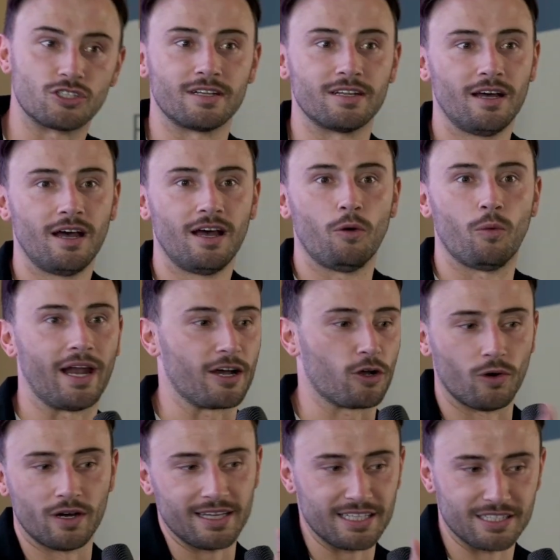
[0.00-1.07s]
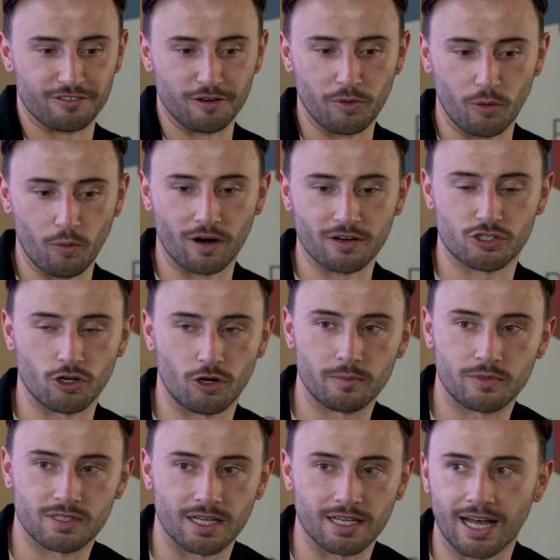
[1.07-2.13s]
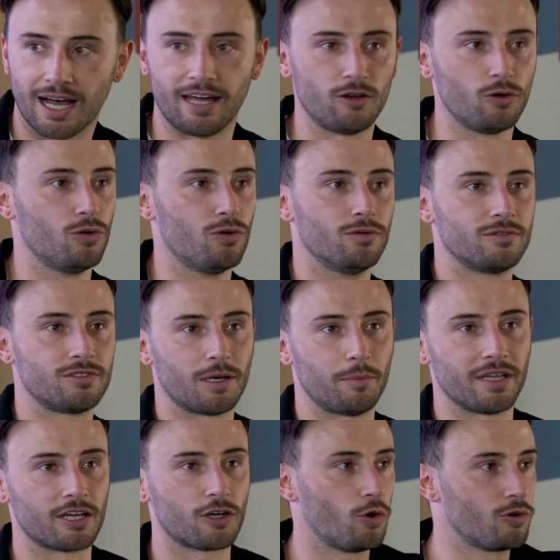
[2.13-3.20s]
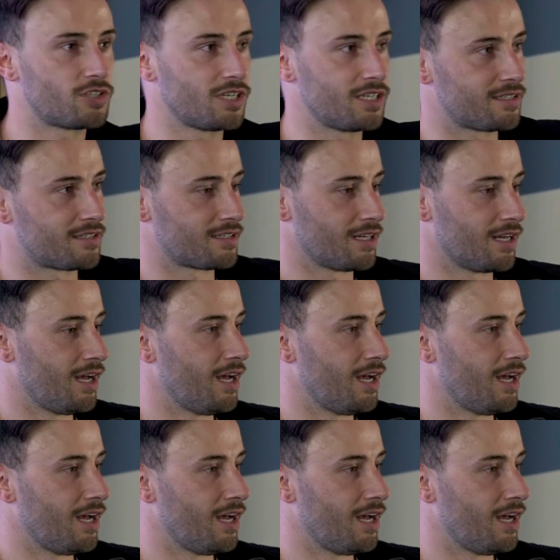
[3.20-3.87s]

And when I go into these football workshops, like, I know some of the coaches,